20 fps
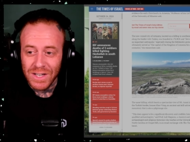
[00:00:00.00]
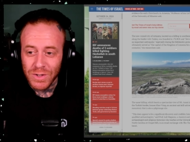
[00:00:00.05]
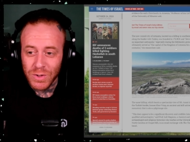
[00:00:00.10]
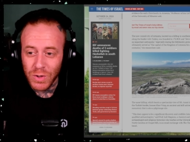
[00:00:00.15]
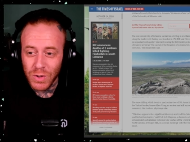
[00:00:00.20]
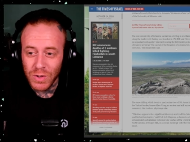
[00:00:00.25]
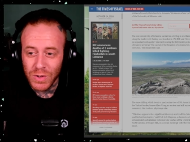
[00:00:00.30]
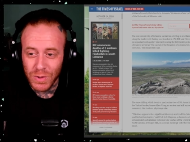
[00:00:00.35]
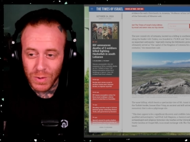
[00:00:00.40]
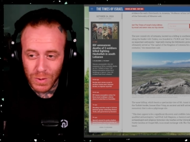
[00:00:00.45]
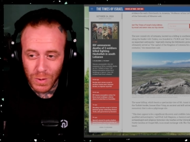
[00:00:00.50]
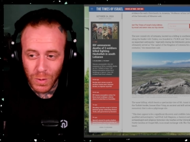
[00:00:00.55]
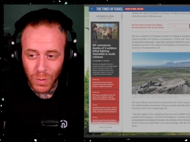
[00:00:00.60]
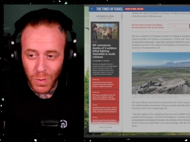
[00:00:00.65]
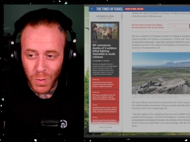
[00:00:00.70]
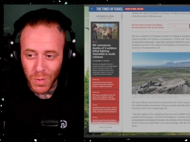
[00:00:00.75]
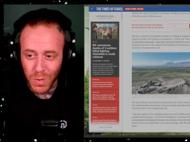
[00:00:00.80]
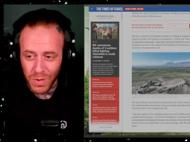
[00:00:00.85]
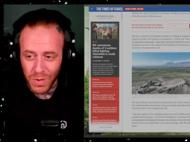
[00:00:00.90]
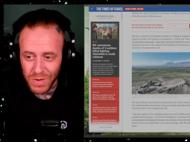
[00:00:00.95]
Good
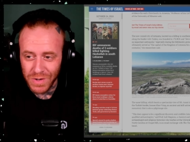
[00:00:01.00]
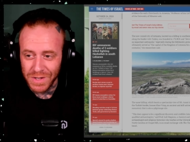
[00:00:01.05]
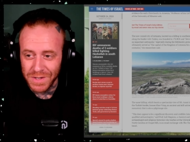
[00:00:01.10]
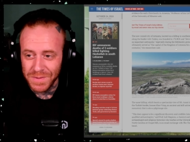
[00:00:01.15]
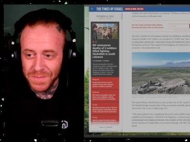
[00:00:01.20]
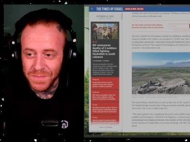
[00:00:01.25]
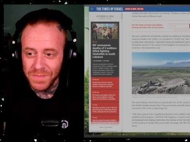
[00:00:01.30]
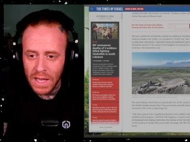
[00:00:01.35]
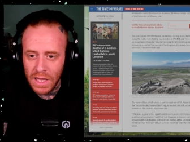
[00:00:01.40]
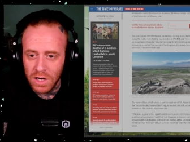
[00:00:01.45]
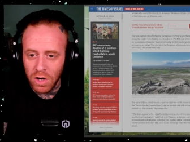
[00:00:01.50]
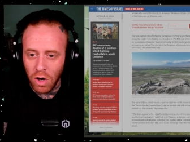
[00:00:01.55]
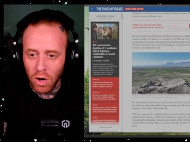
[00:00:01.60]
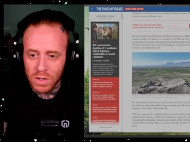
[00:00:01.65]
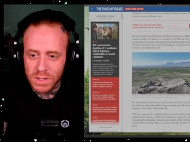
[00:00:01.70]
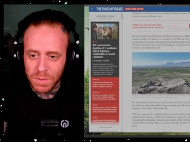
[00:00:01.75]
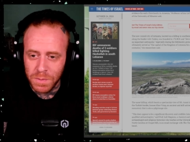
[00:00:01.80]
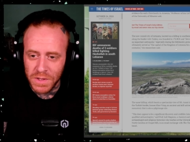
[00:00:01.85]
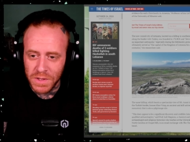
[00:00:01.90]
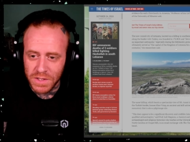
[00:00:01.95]
Lord. And
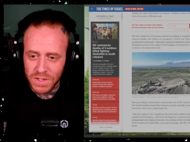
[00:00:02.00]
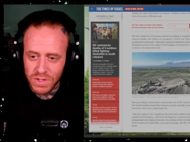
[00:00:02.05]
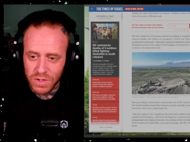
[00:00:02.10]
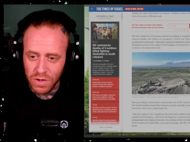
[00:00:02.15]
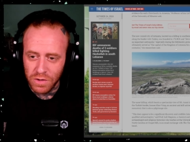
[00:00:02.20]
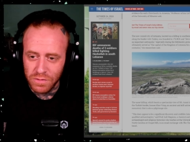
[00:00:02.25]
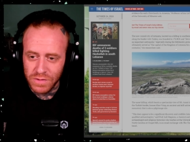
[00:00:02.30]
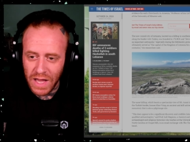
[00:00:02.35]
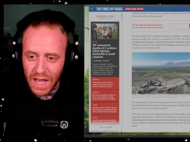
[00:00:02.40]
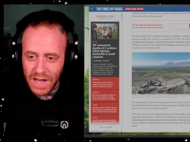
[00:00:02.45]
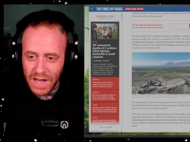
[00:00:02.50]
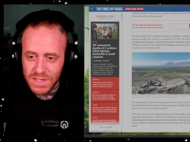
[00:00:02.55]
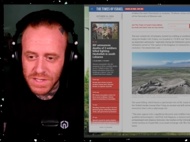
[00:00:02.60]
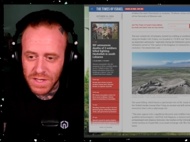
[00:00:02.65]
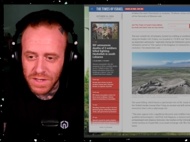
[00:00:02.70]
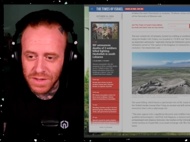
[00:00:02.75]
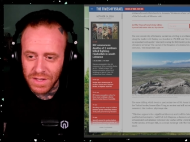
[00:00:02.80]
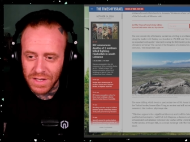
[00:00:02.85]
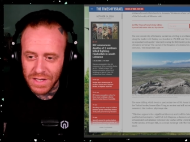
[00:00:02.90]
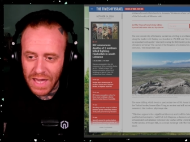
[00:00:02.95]
ultimately served as
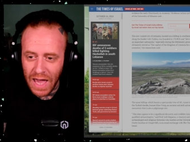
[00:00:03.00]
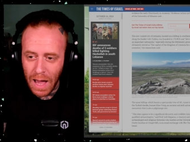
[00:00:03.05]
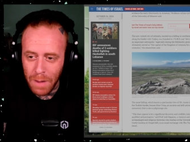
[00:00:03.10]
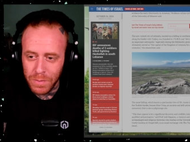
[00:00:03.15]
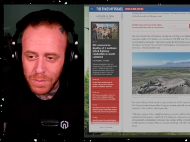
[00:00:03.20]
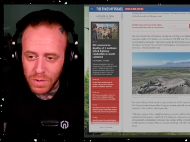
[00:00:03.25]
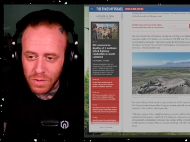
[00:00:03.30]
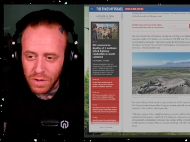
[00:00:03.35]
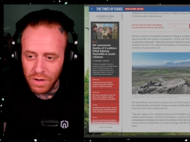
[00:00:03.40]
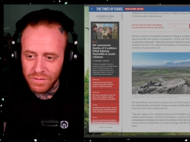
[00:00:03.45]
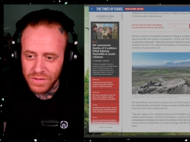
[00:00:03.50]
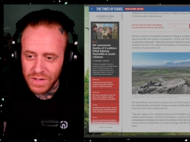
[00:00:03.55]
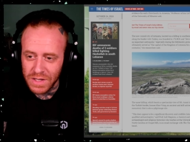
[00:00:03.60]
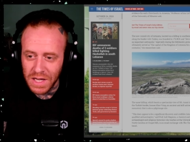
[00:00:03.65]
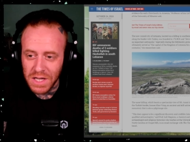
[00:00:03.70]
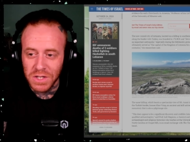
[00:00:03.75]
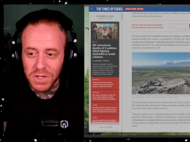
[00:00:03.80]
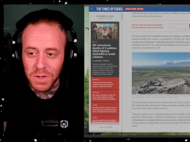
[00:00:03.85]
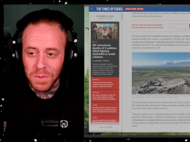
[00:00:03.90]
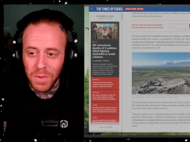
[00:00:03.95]
the capital of the
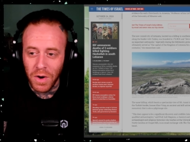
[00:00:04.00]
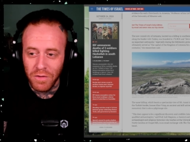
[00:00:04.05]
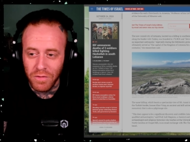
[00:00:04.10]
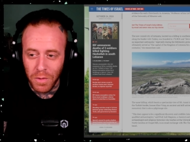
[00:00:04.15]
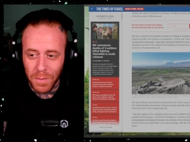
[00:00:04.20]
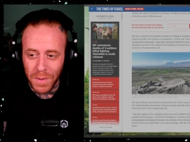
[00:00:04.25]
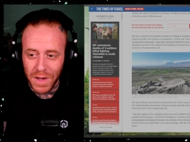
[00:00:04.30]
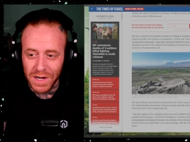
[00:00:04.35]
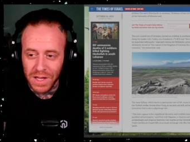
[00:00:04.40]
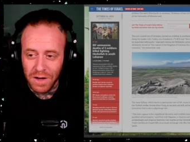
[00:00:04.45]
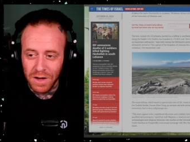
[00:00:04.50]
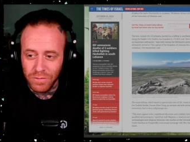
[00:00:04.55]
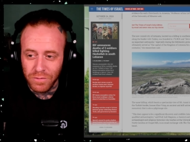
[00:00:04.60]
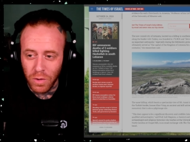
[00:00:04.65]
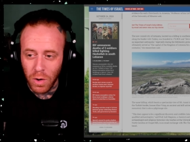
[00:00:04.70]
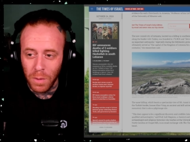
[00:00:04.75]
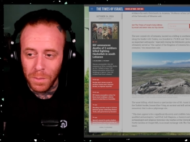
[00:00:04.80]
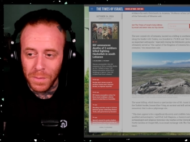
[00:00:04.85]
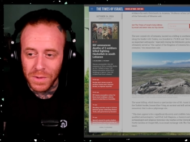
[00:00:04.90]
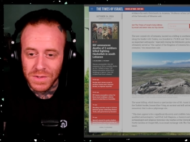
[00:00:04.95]
Kingdom of Armenia
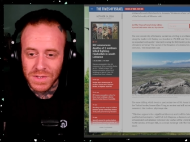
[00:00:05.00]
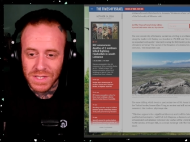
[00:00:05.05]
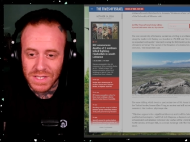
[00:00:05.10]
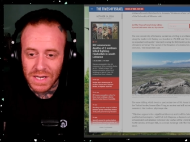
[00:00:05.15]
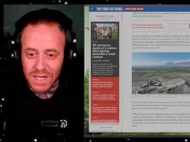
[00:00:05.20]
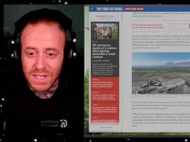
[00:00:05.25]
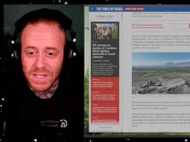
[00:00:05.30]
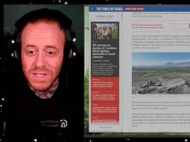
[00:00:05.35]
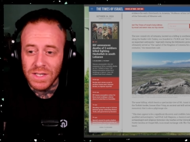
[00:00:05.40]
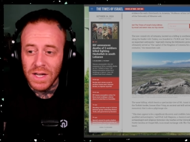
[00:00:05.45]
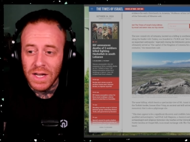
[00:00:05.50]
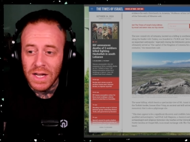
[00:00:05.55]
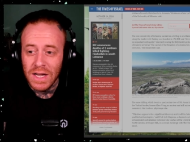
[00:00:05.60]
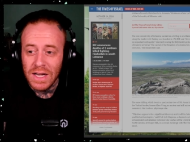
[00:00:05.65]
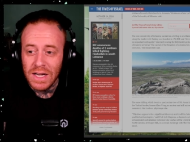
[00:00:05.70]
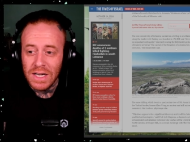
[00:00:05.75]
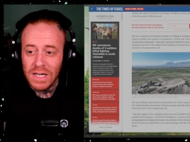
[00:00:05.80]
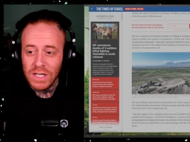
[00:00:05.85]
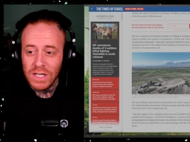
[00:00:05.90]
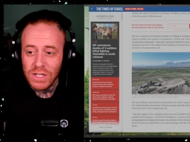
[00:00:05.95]
for almost 6
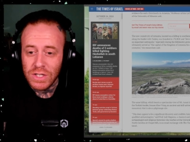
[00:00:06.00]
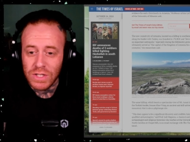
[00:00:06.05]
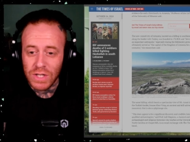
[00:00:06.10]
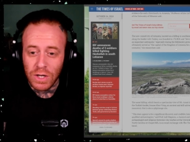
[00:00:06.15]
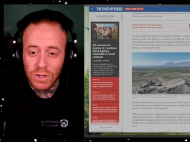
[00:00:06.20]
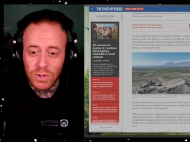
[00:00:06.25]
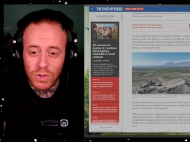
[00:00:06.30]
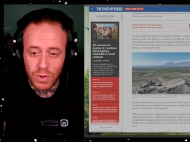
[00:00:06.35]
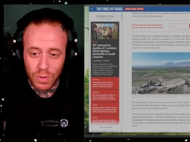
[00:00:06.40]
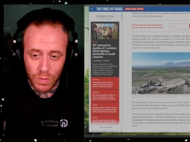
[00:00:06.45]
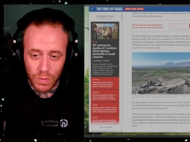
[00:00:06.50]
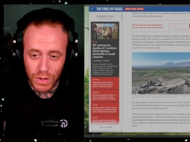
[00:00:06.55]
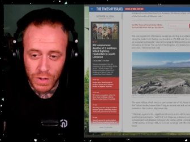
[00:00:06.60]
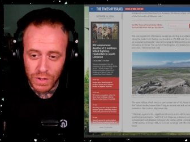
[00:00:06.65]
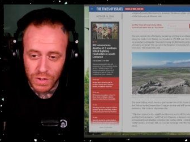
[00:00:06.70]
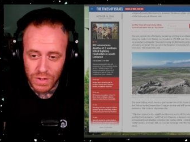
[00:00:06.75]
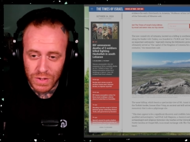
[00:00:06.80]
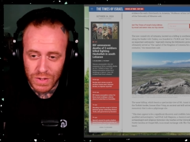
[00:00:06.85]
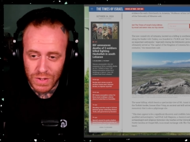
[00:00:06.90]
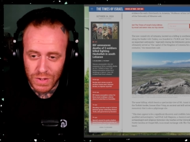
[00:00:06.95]

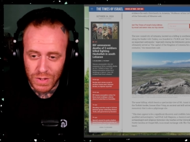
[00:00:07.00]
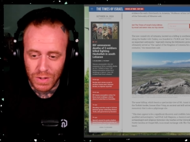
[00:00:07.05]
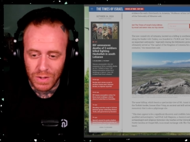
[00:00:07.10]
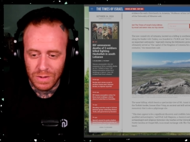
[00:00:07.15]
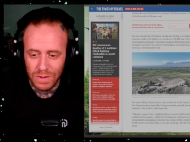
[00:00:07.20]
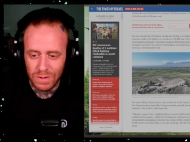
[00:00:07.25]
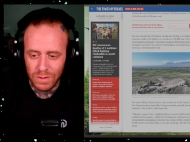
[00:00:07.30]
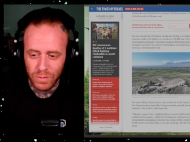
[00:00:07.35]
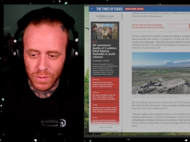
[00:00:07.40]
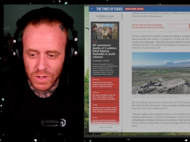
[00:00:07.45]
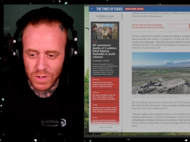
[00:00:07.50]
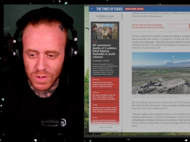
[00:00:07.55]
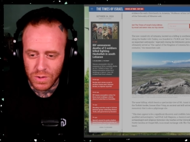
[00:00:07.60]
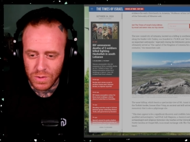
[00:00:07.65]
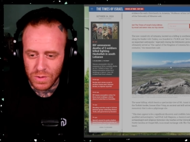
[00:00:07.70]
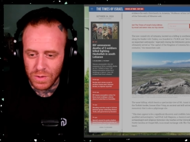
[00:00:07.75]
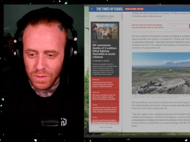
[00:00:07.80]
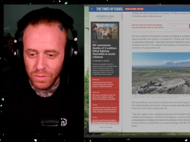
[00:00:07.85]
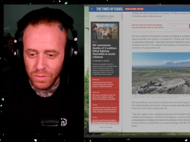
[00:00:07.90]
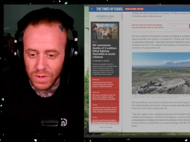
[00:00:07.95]
centuries, the
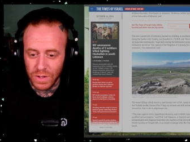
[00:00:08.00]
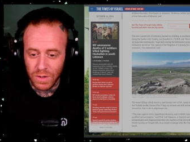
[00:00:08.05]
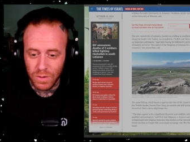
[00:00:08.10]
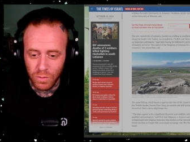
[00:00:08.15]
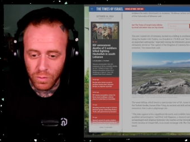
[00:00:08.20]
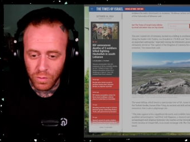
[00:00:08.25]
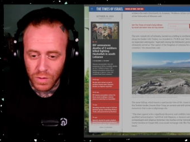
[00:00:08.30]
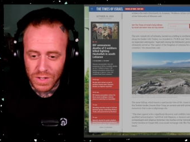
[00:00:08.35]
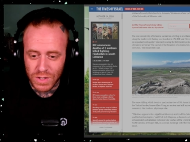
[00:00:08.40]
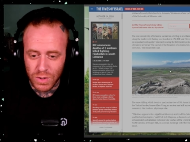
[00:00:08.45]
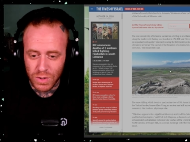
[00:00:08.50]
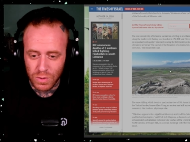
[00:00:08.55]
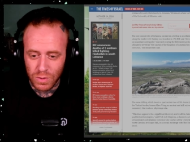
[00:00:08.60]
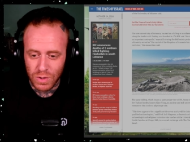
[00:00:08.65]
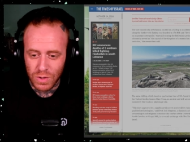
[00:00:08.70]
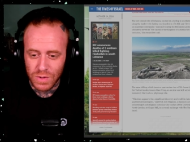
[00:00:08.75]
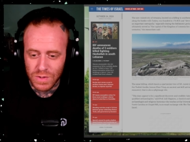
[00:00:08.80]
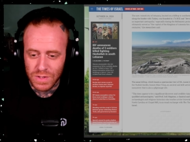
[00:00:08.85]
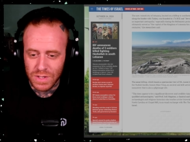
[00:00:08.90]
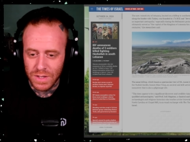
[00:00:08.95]

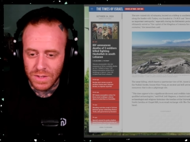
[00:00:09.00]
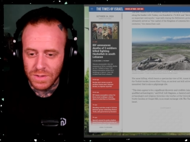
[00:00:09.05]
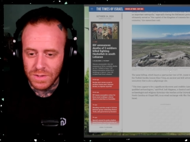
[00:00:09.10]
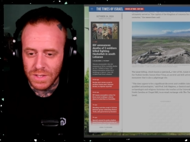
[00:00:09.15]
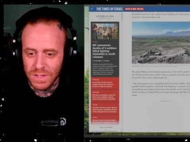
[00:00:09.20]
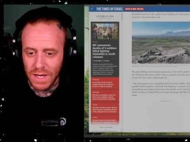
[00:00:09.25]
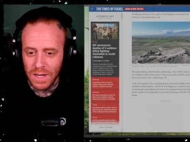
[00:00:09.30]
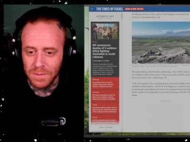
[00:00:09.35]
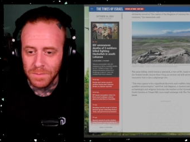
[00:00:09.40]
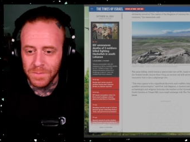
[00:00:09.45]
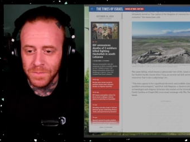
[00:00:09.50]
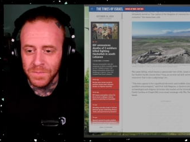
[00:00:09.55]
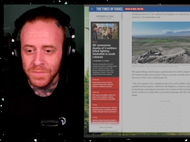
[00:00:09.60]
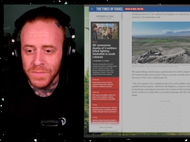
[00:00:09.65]
researchers said.